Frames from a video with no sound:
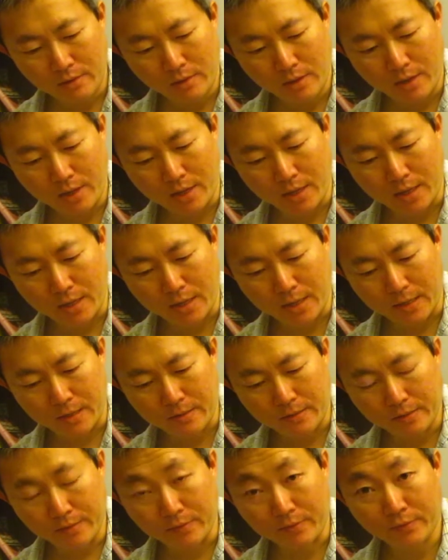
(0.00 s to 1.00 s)
and
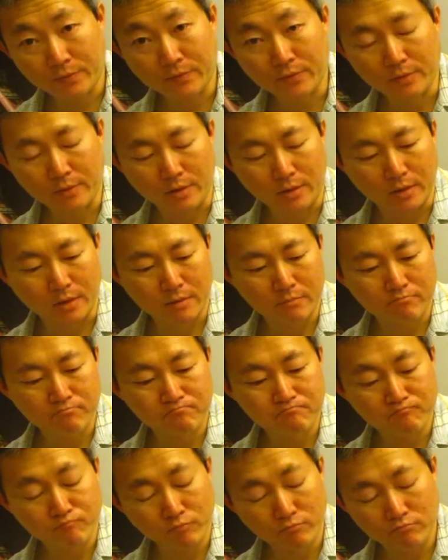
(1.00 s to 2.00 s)
it's a
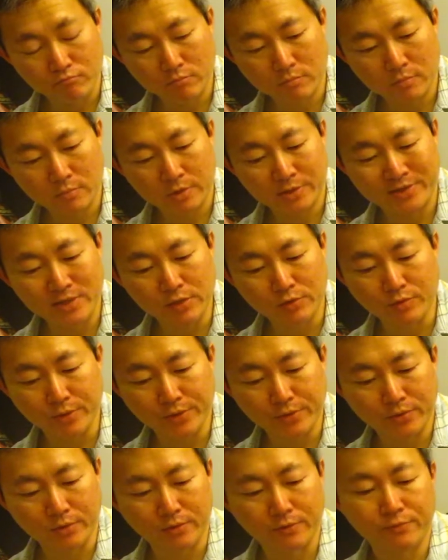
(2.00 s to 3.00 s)

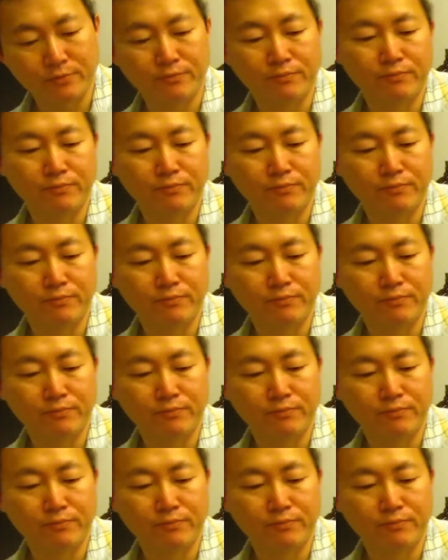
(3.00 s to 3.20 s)
sequence of